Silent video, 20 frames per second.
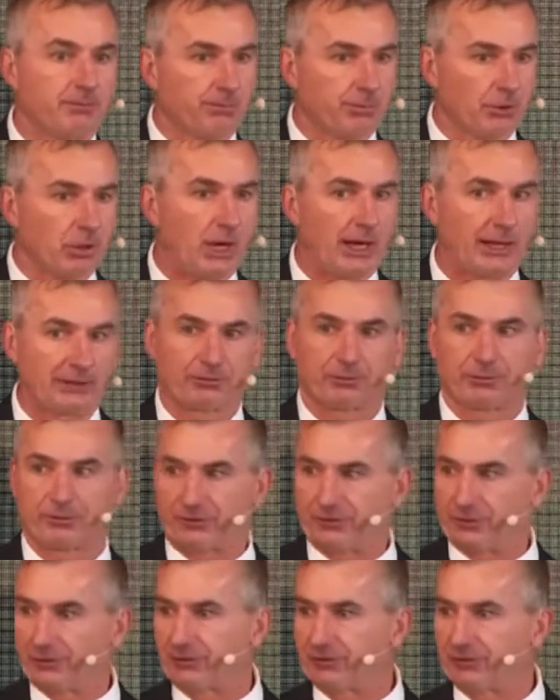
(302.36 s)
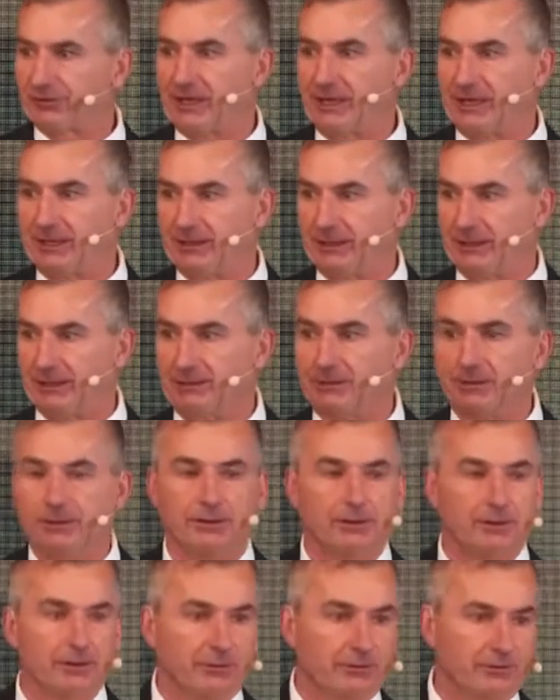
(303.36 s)
plots were still standing.
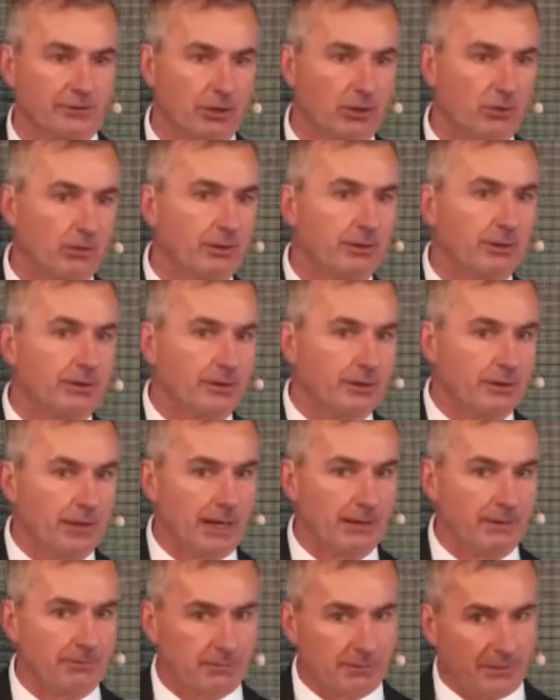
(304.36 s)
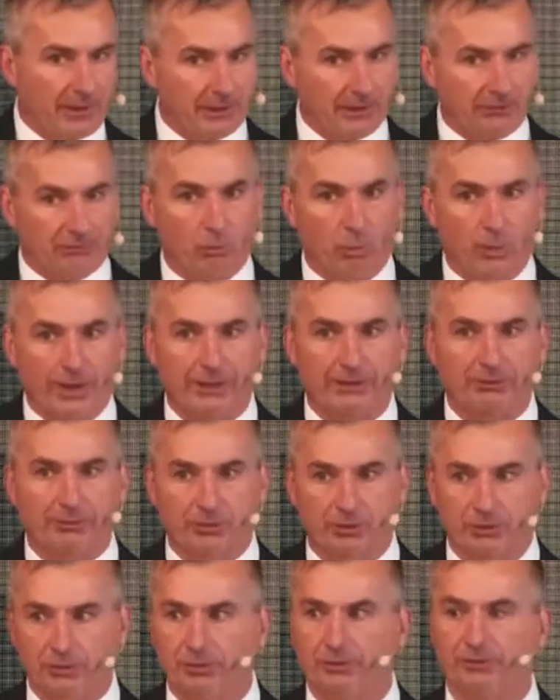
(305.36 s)
So, not that it's wind
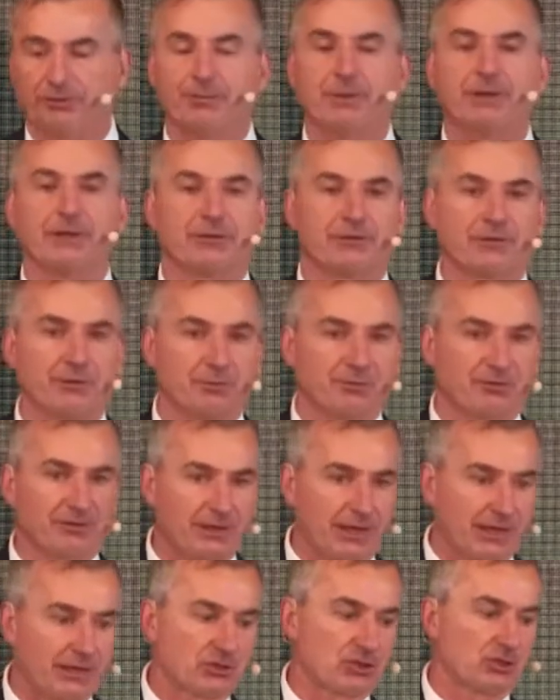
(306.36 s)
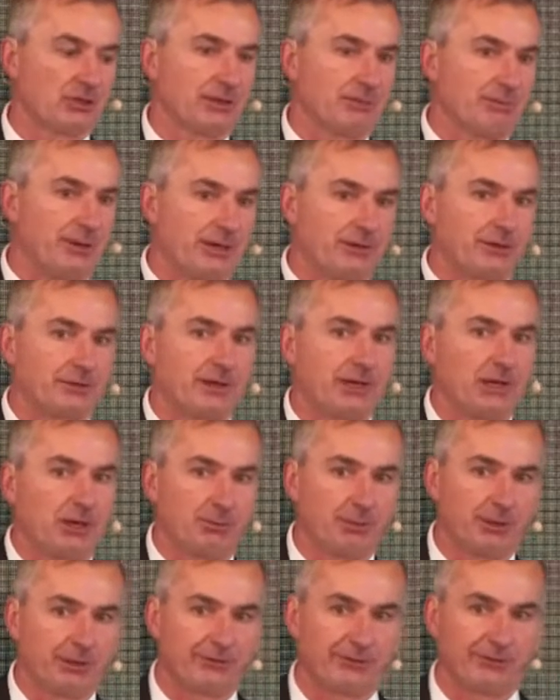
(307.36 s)
proof, but it's substantially better to
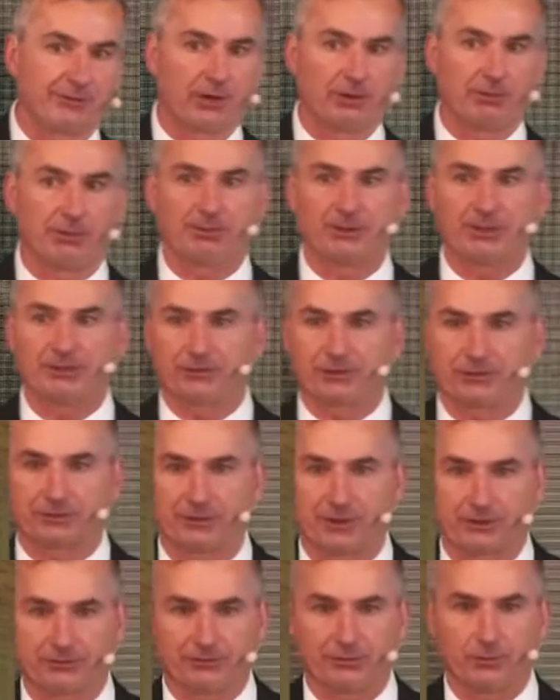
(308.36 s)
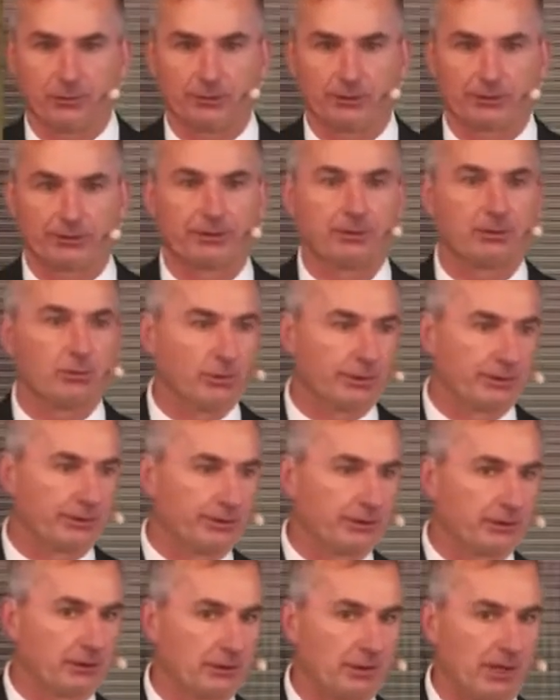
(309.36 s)
help the farmer be successful with,
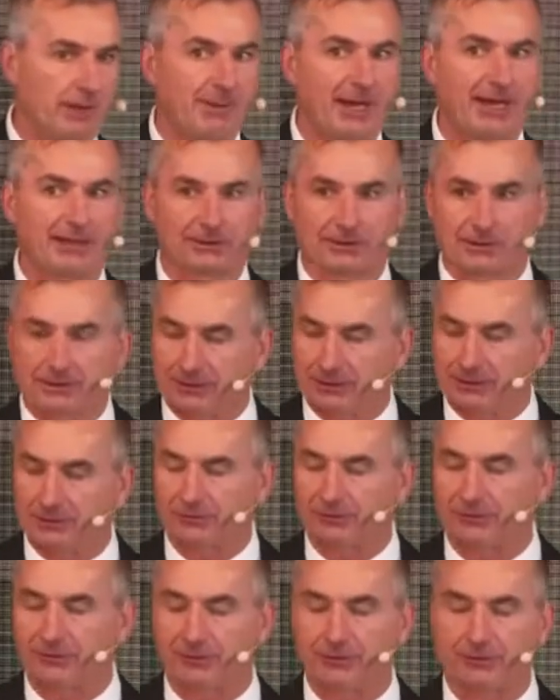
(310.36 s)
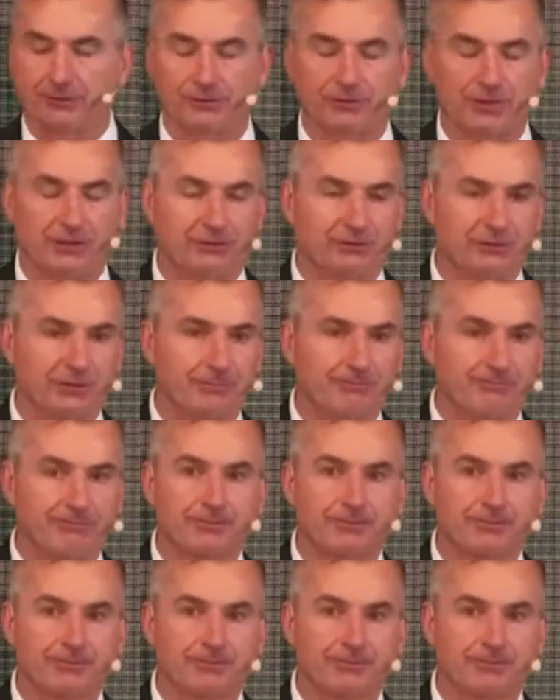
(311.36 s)
with the climatic conditions that are changing.